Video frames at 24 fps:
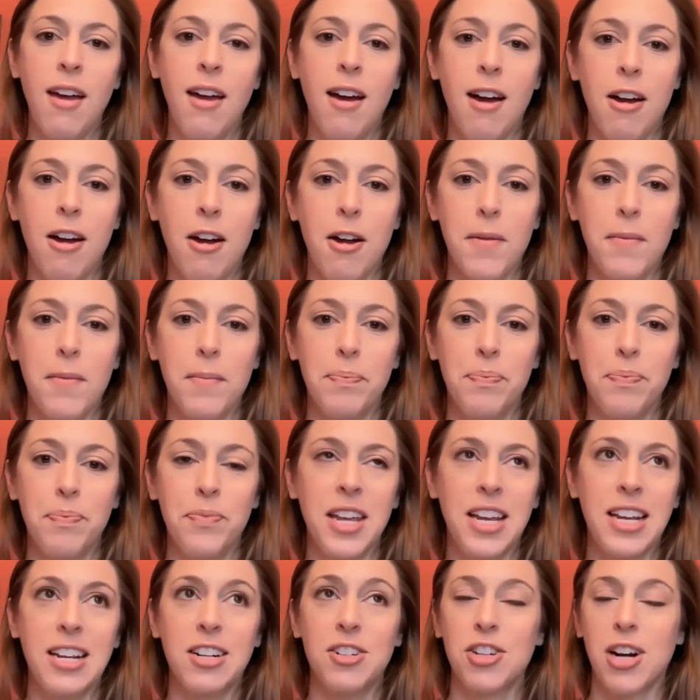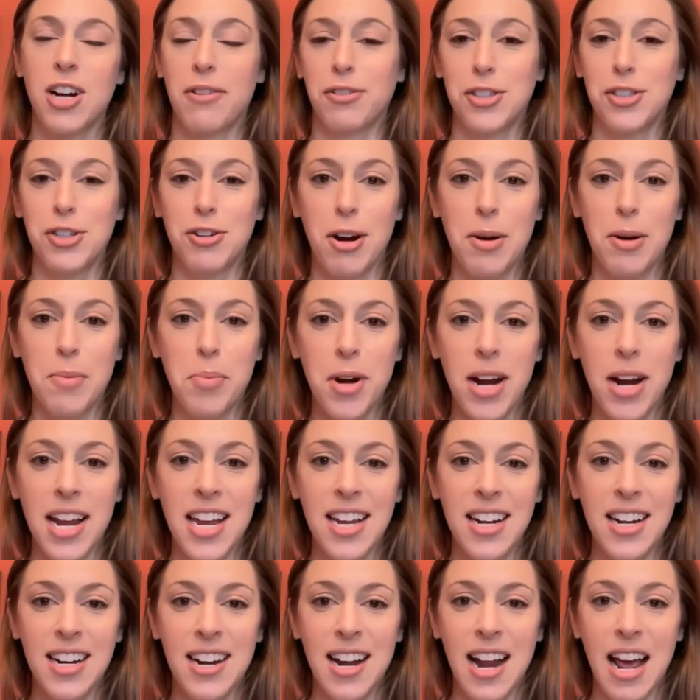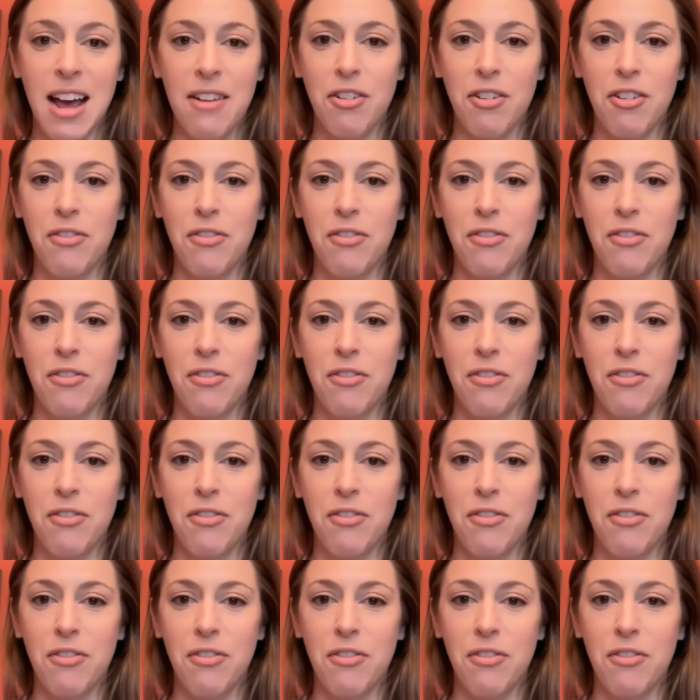They can travel to our brain and have